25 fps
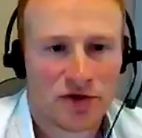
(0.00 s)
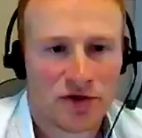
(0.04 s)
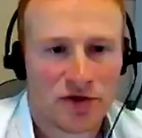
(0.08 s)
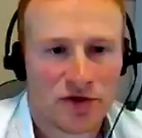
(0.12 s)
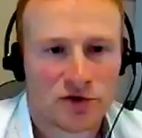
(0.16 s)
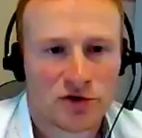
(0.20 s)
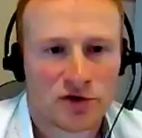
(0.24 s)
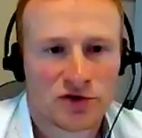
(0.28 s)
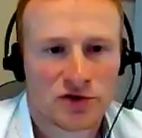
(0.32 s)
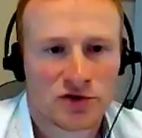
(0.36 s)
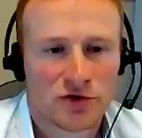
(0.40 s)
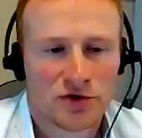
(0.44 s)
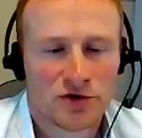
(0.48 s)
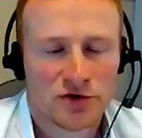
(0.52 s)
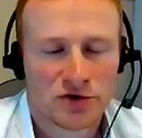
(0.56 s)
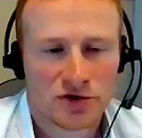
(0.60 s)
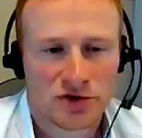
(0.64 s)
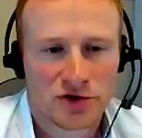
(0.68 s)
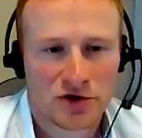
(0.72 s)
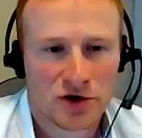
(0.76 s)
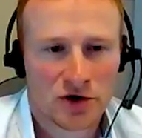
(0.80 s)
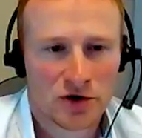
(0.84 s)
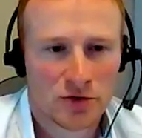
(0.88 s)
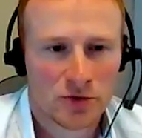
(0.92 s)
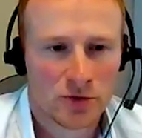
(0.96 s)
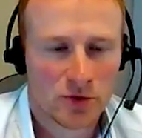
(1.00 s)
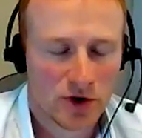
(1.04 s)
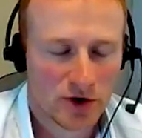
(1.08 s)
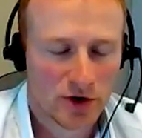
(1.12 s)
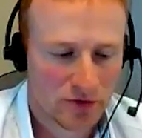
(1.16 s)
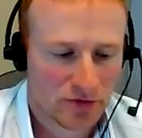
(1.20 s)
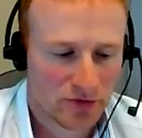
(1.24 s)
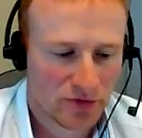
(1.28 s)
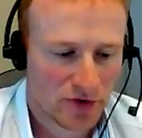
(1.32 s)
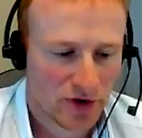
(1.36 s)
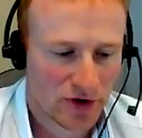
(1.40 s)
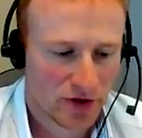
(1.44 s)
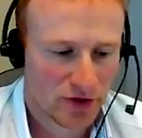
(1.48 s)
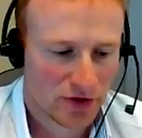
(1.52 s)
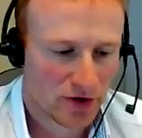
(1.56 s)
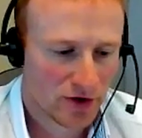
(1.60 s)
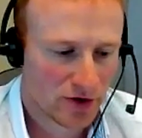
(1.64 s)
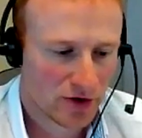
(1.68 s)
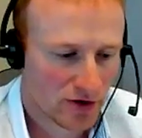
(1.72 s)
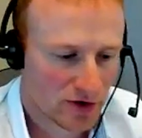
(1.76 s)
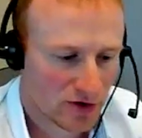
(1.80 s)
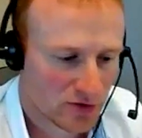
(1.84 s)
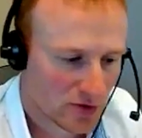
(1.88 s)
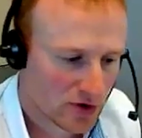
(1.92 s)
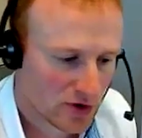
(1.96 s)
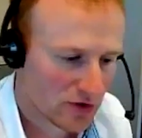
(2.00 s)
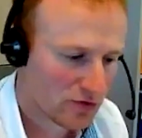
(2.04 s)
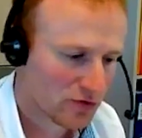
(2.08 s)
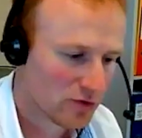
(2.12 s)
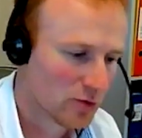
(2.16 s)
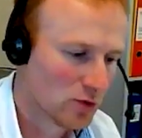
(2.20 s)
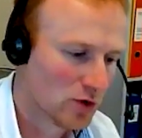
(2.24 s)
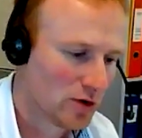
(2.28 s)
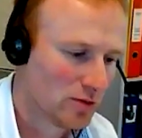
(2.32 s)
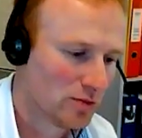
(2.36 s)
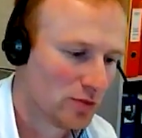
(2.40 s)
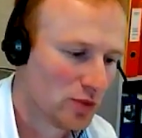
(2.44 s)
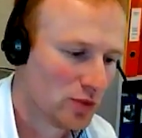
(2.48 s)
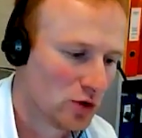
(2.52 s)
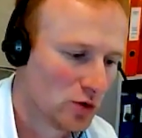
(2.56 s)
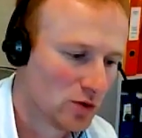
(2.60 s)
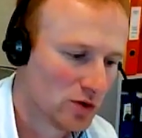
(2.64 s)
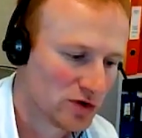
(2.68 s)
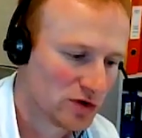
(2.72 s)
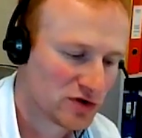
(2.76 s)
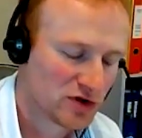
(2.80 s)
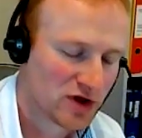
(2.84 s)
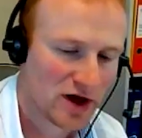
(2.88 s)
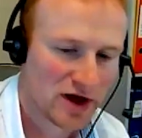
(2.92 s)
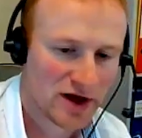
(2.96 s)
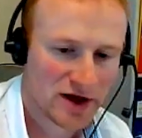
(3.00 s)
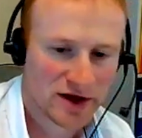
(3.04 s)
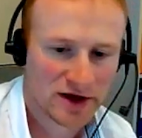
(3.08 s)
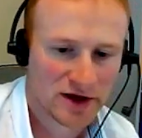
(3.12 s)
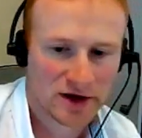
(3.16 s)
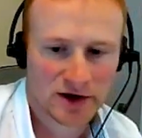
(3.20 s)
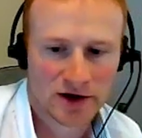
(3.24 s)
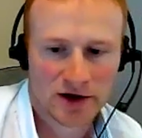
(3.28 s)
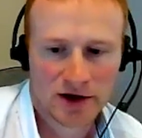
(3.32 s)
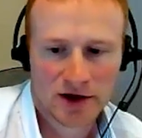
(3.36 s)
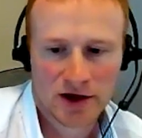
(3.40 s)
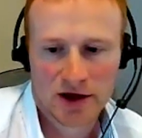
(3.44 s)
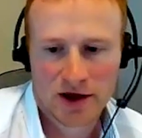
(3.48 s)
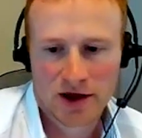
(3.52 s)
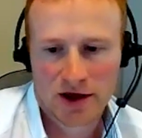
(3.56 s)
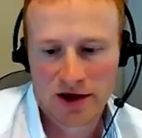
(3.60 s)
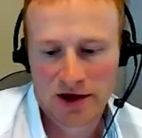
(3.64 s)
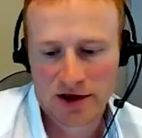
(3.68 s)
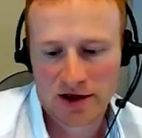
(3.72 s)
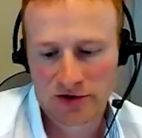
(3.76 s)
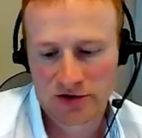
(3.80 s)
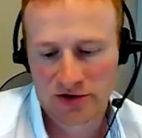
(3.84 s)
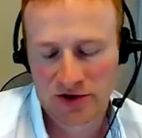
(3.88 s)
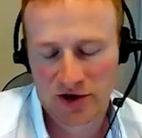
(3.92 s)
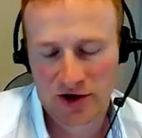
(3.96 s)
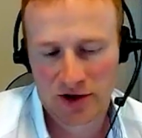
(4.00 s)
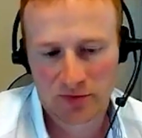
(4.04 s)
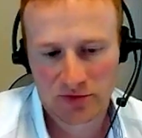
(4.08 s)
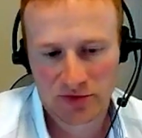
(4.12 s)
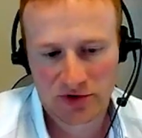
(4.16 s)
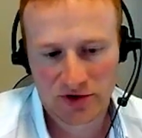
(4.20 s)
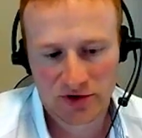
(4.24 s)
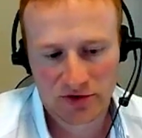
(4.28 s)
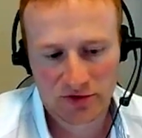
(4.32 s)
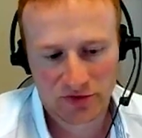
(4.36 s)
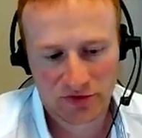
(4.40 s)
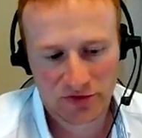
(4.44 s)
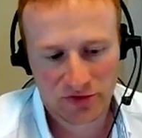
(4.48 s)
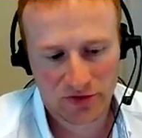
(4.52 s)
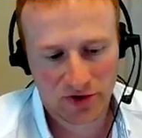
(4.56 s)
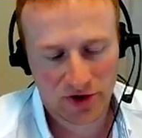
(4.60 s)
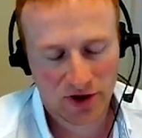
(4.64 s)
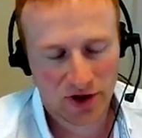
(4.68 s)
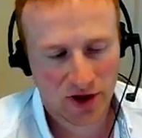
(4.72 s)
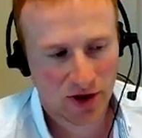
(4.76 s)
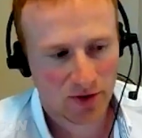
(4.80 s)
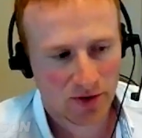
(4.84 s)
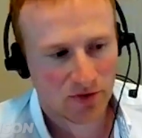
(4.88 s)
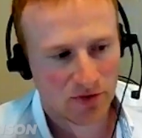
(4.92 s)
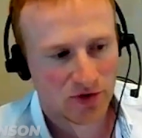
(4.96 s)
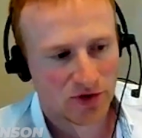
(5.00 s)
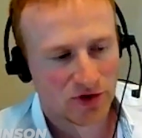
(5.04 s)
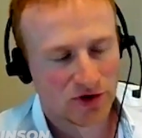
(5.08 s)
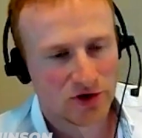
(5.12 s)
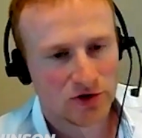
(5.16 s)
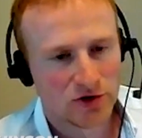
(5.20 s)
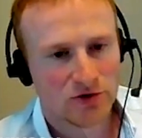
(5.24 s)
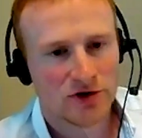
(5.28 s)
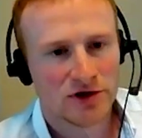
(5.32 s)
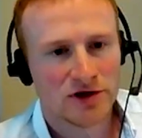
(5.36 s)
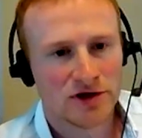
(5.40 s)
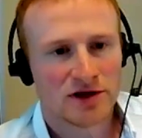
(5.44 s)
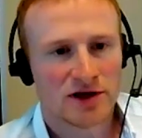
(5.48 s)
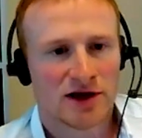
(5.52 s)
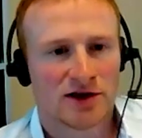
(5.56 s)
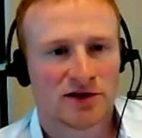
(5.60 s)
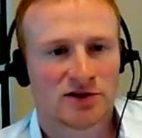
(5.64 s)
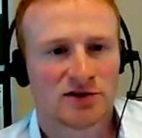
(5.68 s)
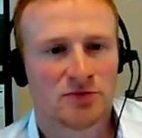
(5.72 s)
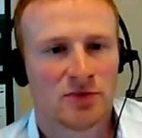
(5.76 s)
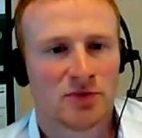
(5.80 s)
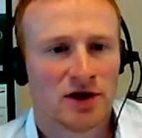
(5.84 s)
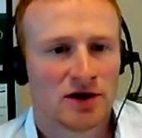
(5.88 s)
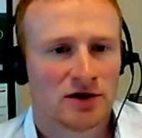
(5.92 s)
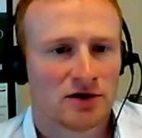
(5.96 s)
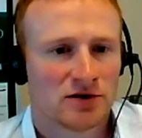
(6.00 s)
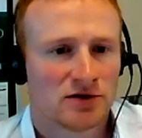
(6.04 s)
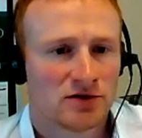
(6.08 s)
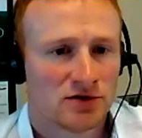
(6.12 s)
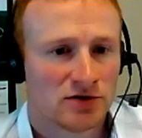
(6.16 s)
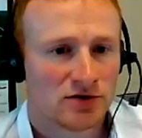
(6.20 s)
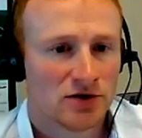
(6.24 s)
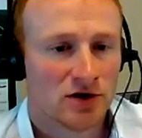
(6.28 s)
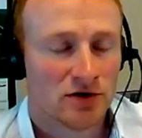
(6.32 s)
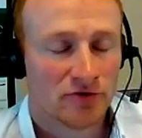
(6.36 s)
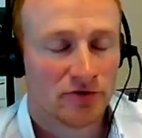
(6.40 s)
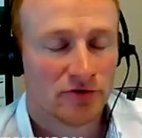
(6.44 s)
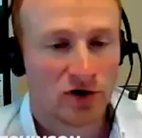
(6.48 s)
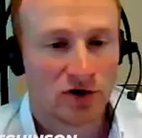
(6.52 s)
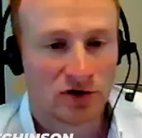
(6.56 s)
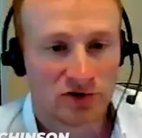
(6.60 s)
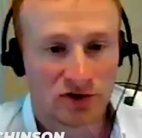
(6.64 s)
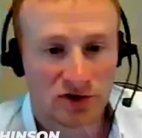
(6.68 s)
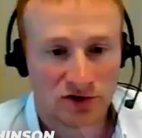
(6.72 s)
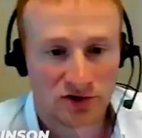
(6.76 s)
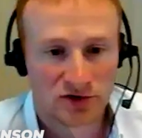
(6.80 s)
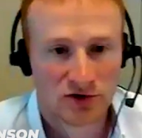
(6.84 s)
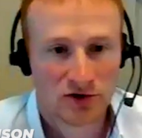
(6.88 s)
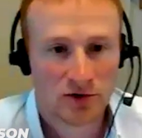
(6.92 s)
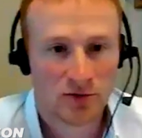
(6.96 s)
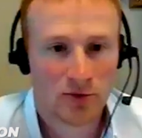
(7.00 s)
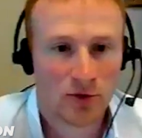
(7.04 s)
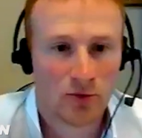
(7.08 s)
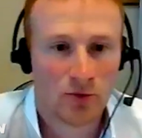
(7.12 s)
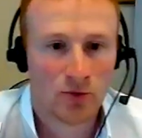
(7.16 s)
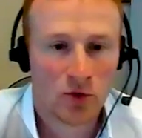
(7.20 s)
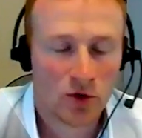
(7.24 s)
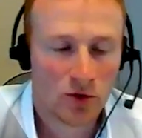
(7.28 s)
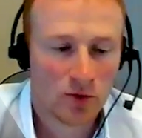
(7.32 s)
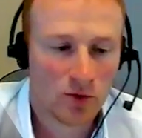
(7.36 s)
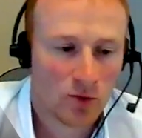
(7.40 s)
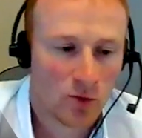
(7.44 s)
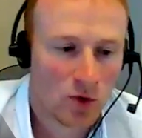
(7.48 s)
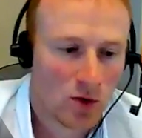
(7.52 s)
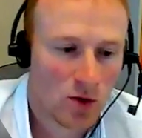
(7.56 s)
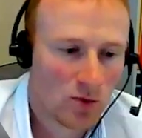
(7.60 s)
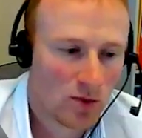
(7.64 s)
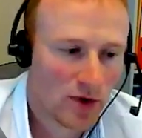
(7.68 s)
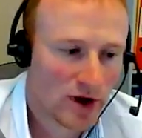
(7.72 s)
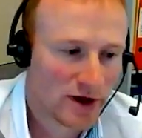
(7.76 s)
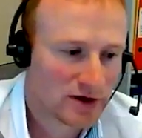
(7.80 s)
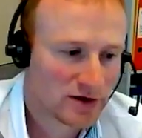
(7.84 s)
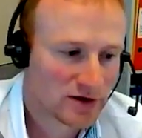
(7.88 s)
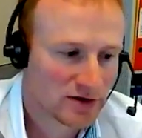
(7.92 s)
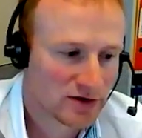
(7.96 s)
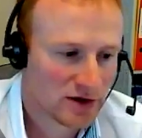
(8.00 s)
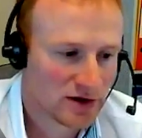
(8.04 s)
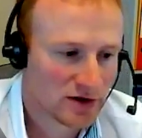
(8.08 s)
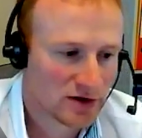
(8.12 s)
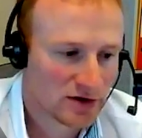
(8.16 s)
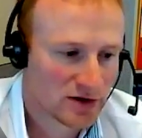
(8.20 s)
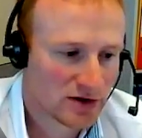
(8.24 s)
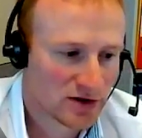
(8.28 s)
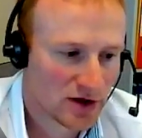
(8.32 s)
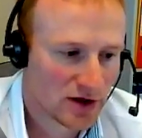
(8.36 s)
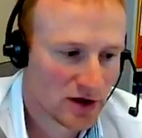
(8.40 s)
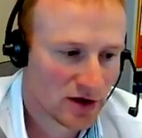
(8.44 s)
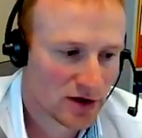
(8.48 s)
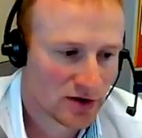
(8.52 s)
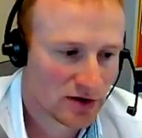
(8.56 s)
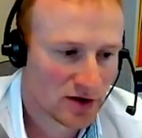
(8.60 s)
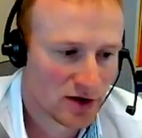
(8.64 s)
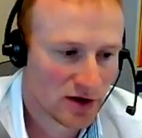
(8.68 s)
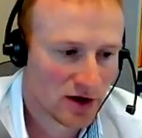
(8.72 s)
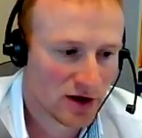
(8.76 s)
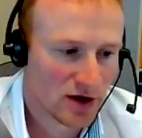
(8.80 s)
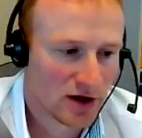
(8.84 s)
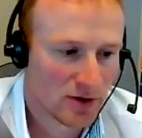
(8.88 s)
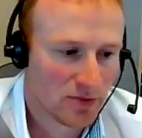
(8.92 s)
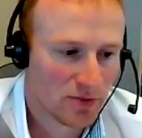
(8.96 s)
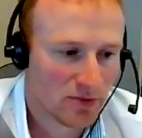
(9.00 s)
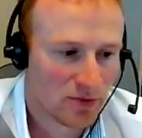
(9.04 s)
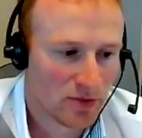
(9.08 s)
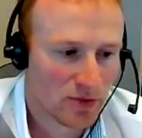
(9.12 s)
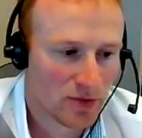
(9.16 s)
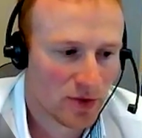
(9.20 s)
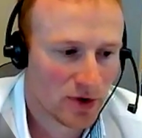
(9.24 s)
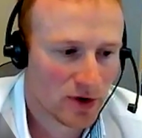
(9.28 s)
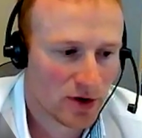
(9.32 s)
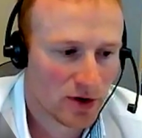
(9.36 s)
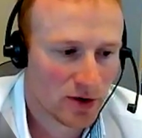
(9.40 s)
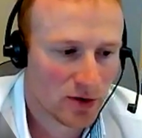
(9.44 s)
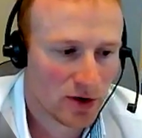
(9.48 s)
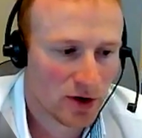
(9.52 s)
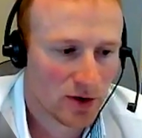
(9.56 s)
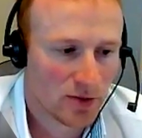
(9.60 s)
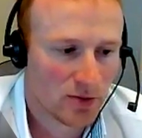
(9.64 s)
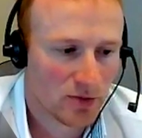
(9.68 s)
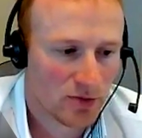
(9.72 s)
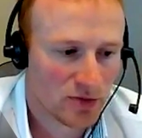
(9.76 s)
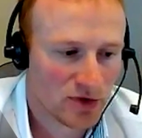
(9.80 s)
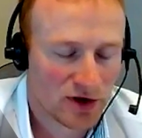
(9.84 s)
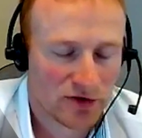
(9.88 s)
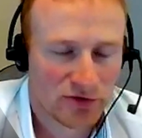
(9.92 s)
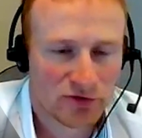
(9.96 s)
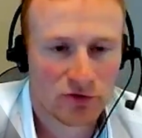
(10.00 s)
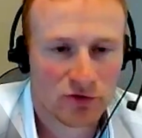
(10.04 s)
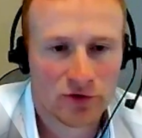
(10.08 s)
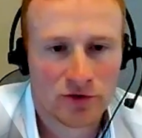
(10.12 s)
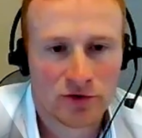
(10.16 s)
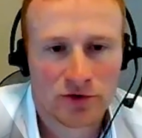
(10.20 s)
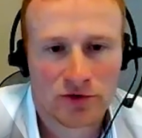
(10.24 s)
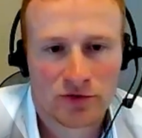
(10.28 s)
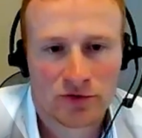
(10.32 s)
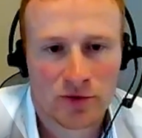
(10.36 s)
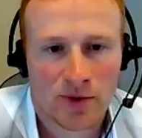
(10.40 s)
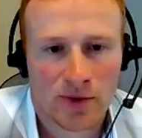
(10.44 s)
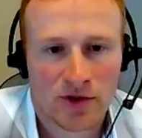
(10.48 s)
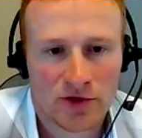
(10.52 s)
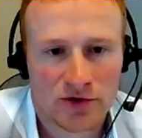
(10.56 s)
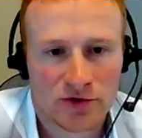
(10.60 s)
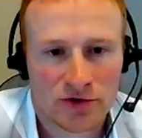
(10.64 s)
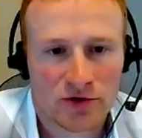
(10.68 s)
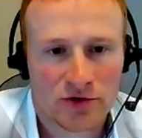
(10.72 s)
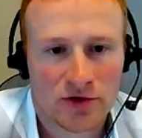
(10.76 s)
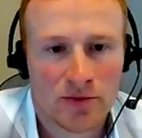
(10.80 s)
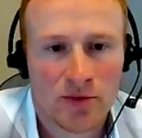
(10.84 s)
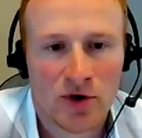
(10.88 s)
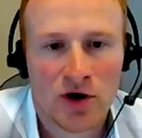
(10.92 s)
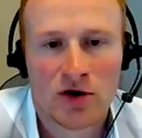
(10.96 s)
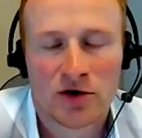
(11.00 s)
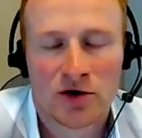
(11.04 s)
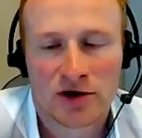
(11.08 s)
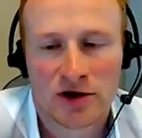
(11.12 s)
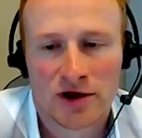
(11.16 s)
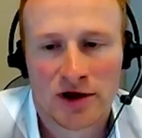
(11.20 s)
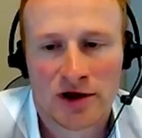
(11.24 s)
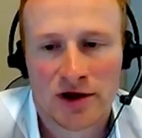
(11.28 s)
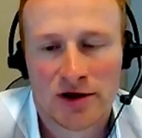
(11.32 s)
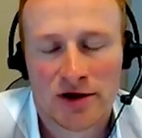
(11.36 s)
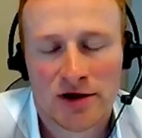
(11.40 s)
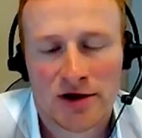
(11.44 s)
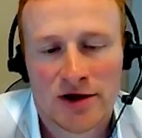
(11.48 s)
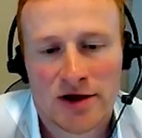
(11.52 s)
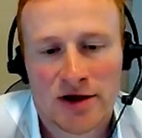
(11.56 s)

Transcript: just to go one further as well from what Paul was saying, in terms of the unique aspects of our system and what makes it different from others on the market,